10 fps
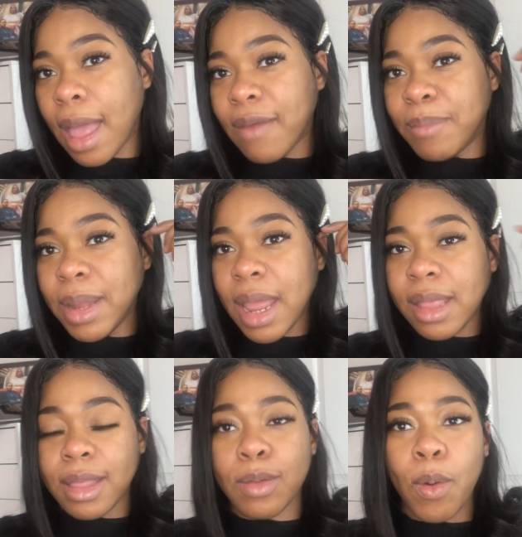I've been at
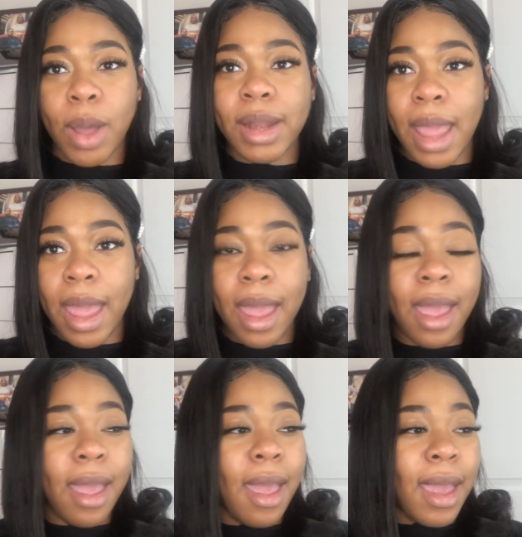this all day.
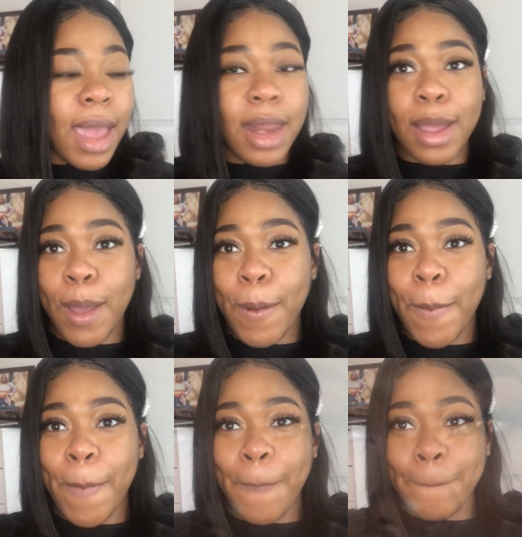Gotta go.
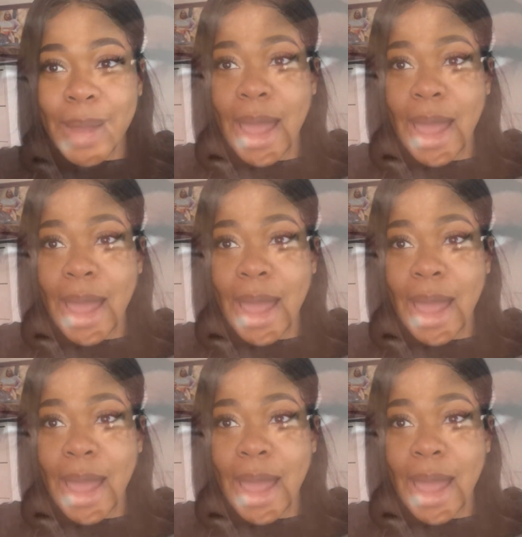Bye.